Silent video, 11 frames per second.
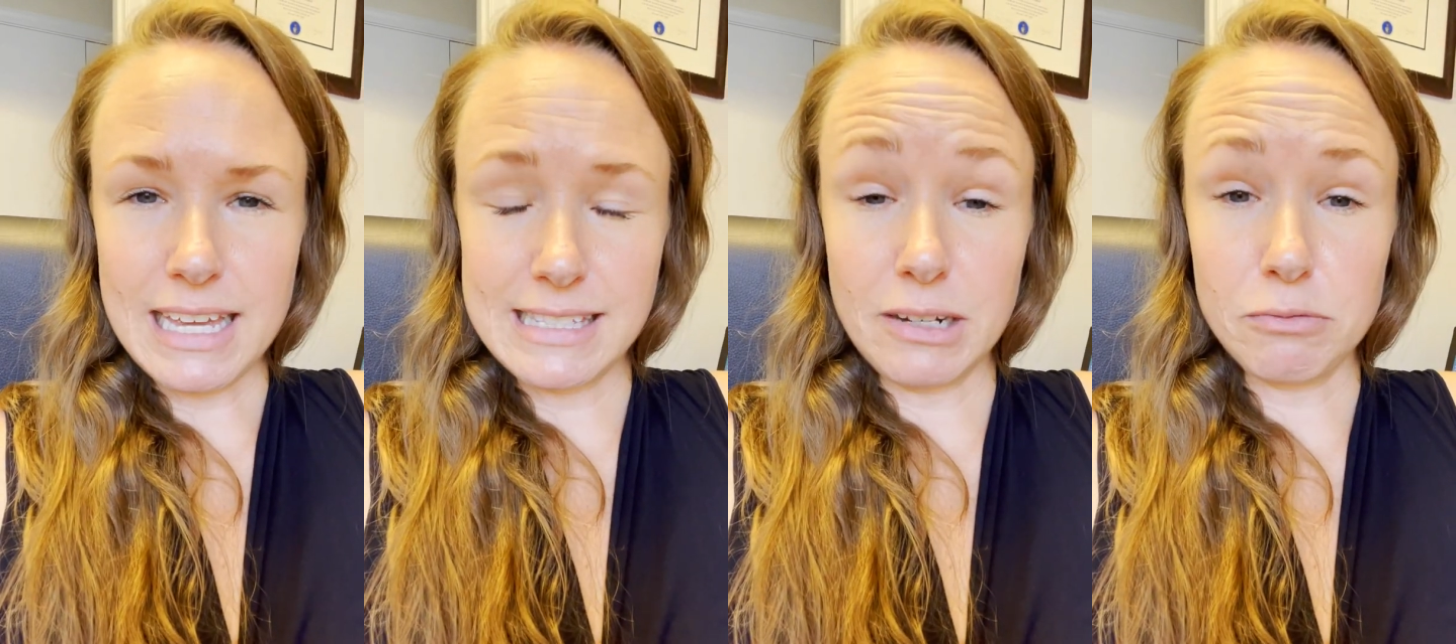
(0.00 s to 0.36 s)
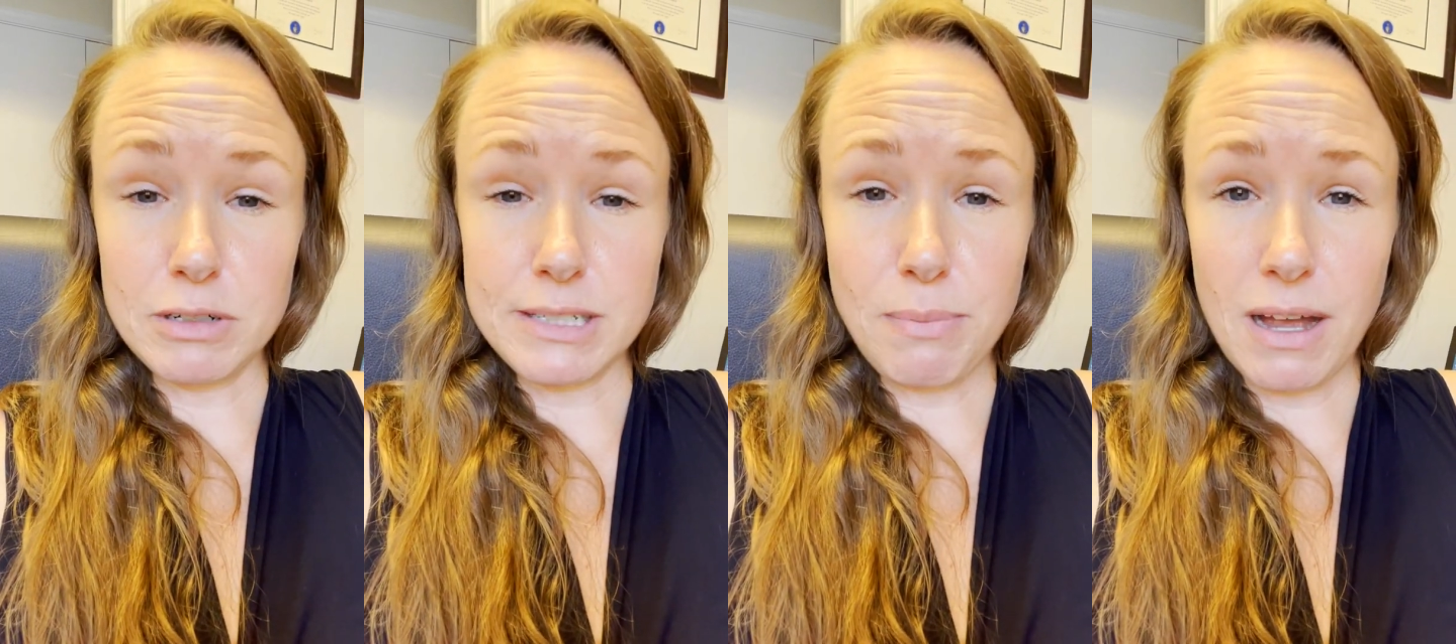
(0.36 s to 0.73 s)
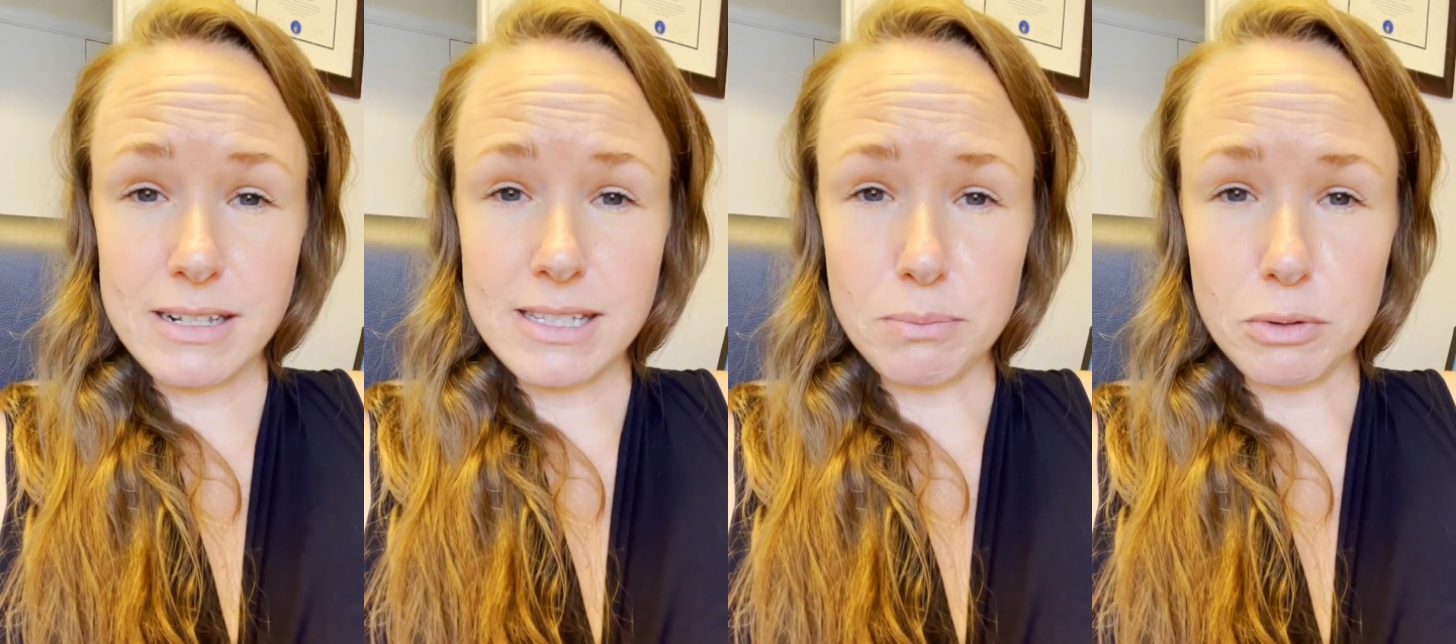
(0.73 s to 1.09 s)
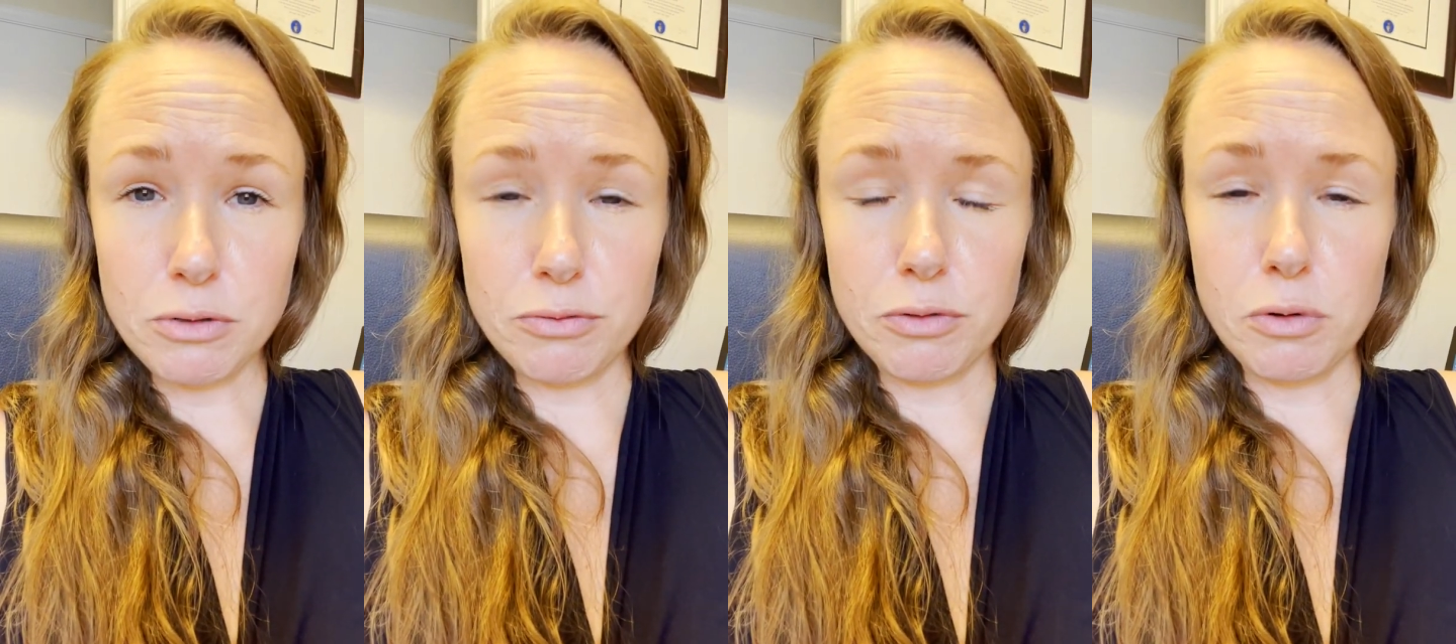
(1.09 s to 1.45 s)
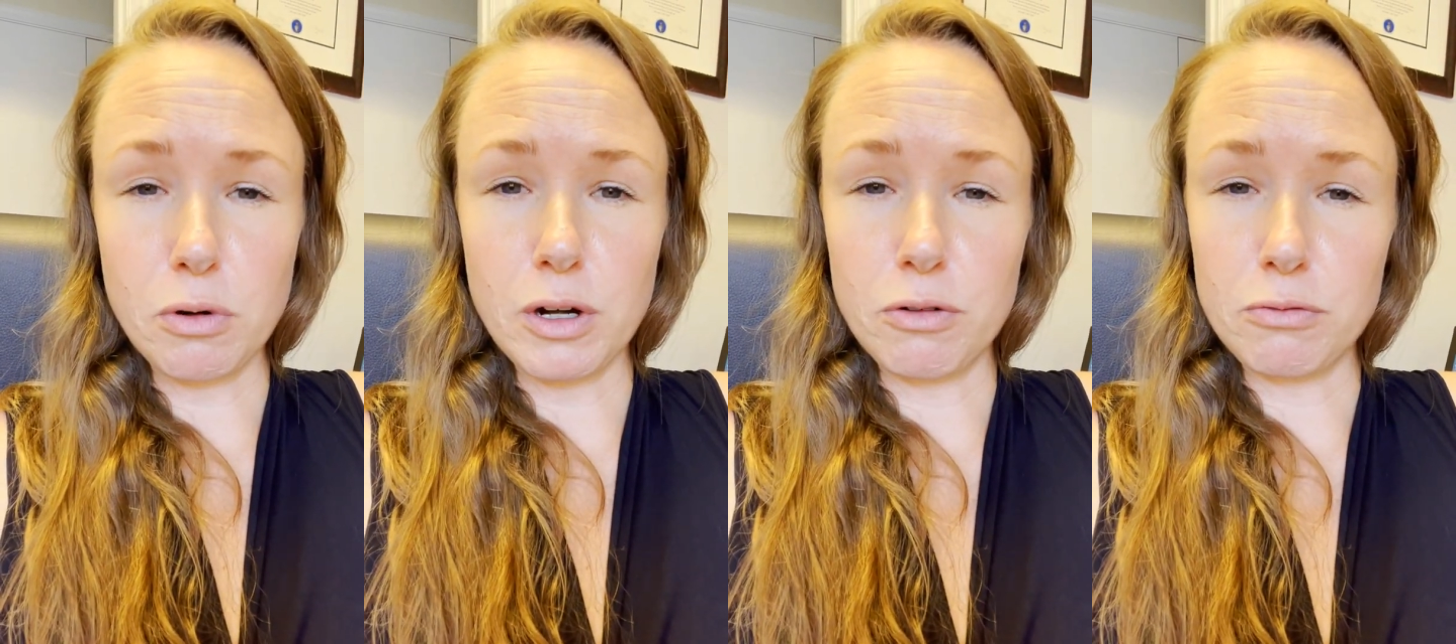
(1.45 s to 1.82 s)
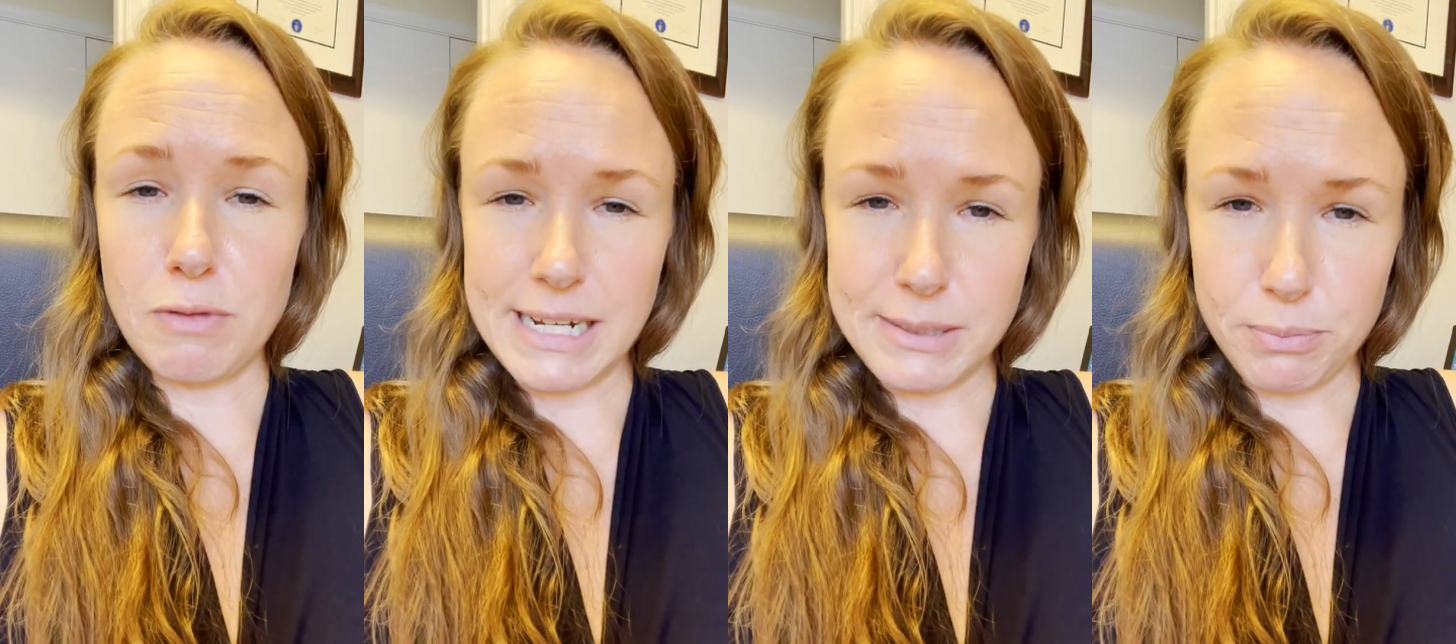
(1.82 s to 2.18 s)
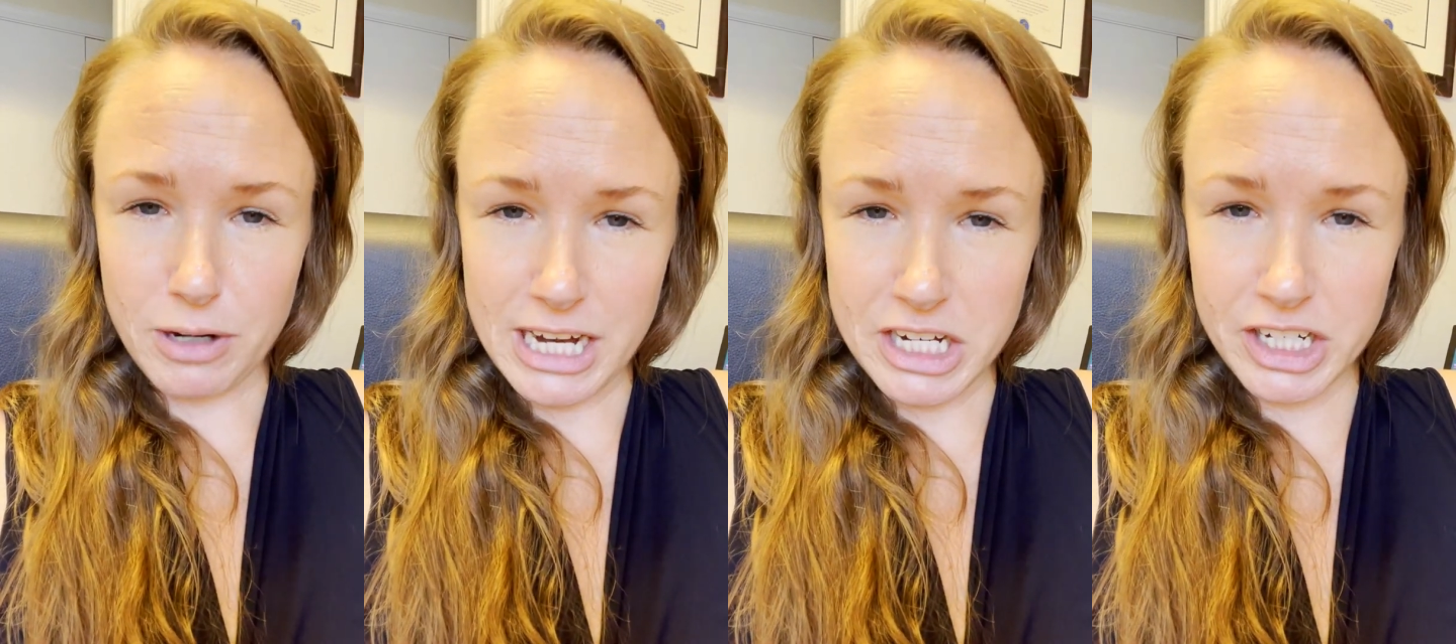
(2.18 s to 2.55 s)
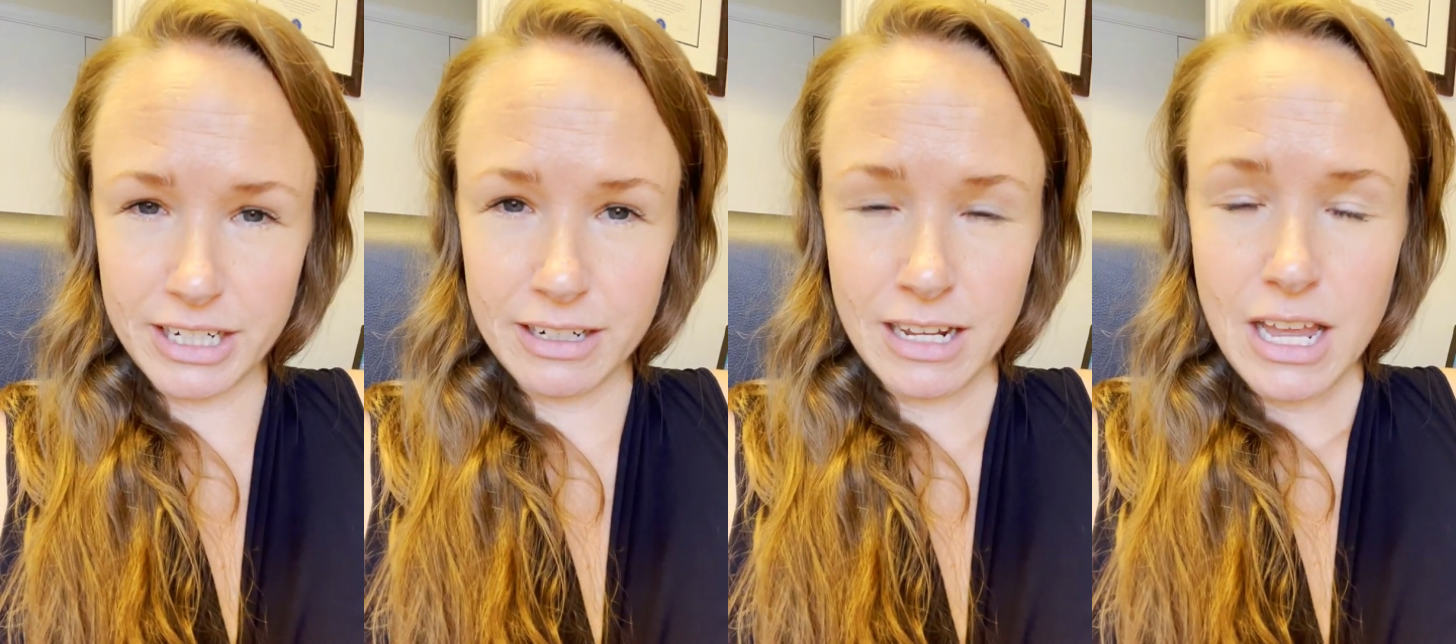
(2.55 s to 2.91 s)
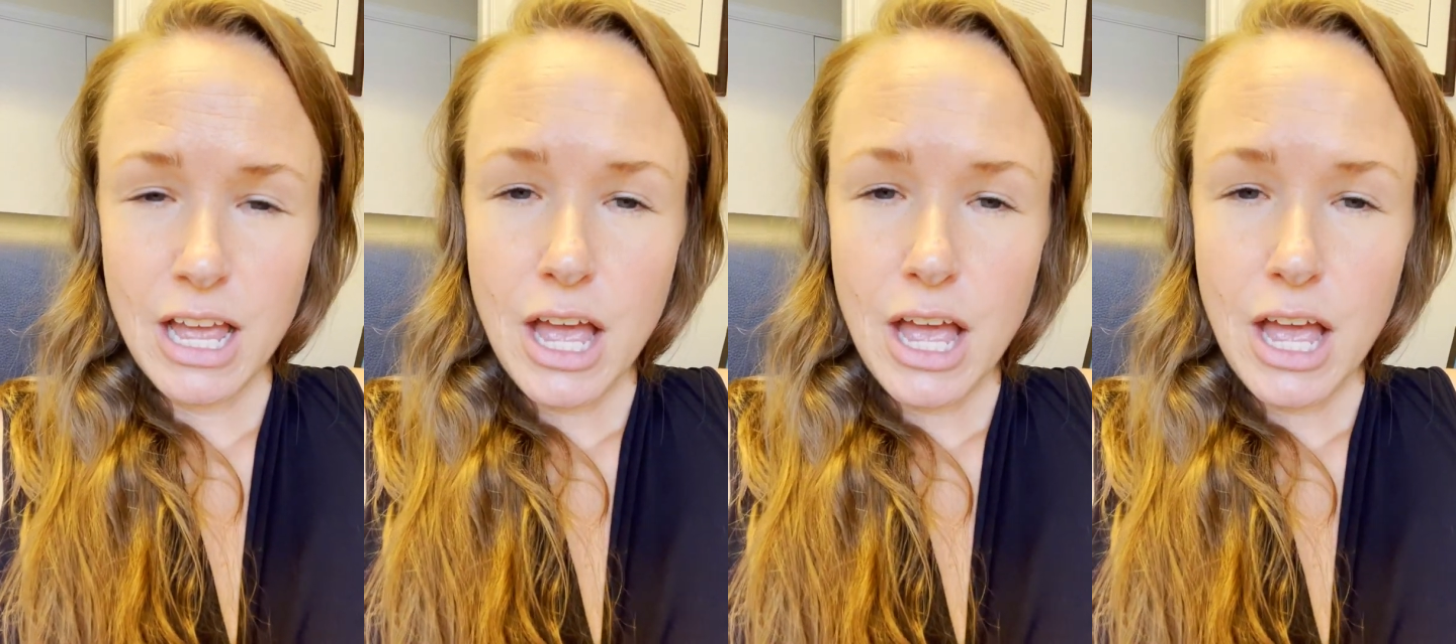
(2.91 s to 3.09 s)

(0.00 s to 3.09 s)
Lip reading: is it responsible for respiration,